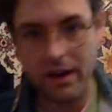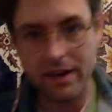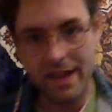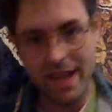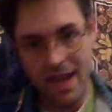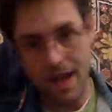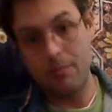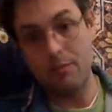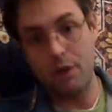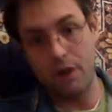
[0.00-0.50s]

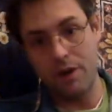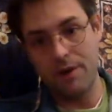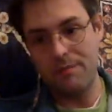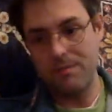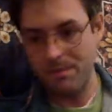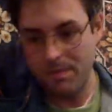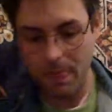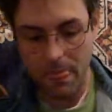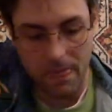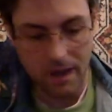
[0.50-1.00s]
camera,
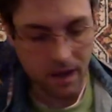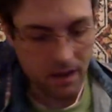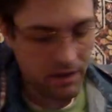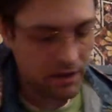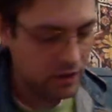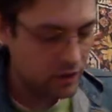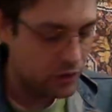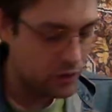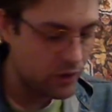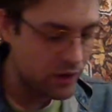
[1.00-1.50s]

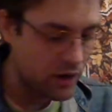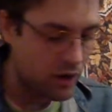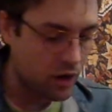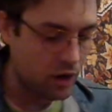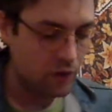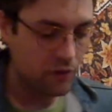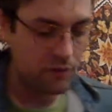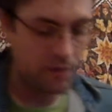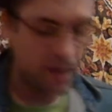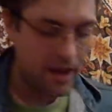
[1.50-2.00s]
including
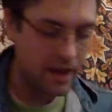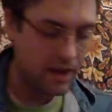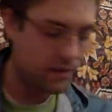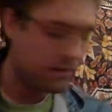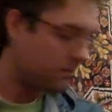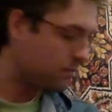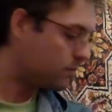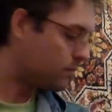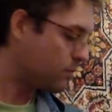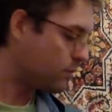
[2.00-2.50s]
all of
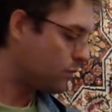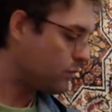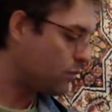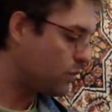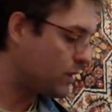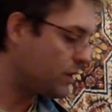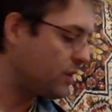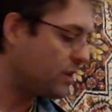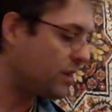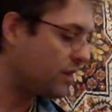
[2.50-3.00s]
my
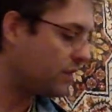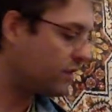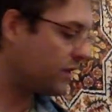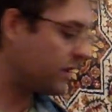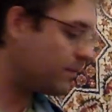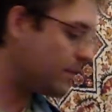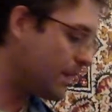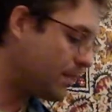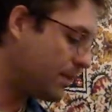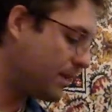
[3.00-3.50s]
weirdness
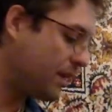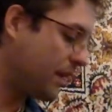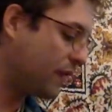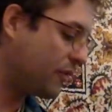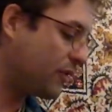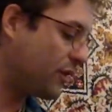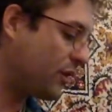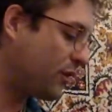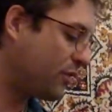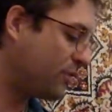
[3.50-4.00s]
and maybe, I
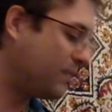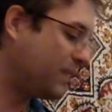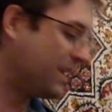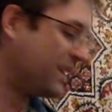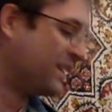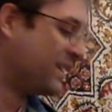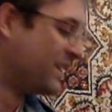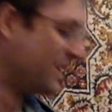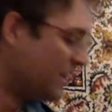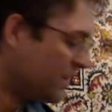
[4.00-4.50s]
don't know,
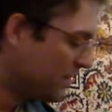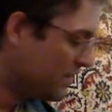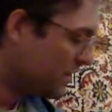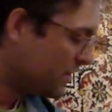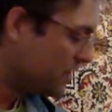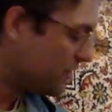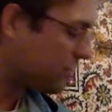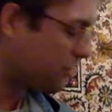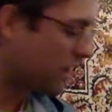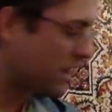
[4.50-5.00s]

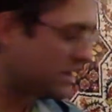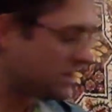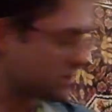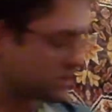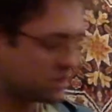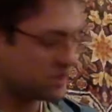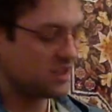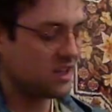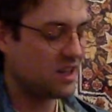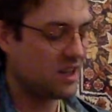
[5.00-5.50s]

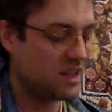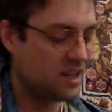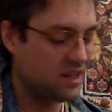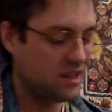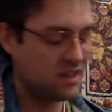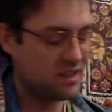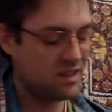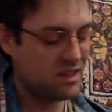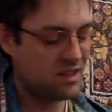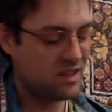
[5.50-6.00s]
strange
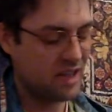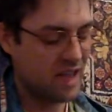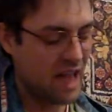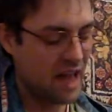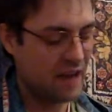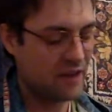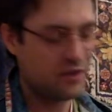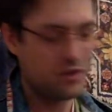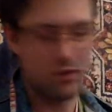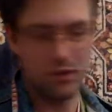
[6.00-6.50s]

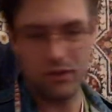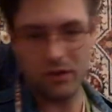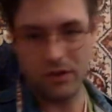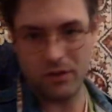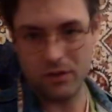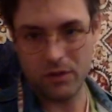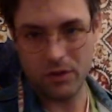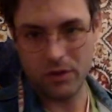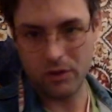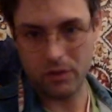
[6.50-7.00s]
attitudes
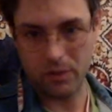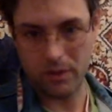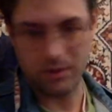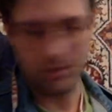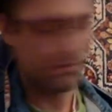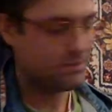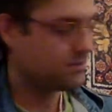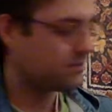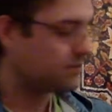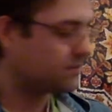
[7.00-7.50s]
and who knows what
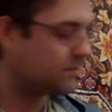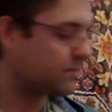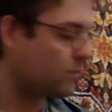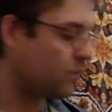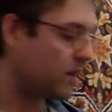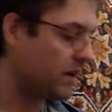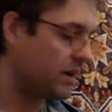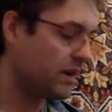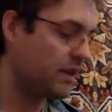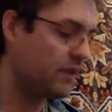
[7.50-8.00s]

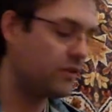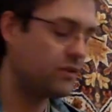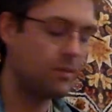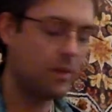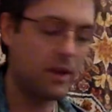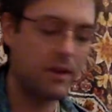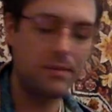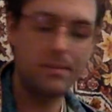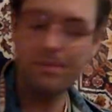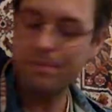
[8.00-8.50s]
it is. But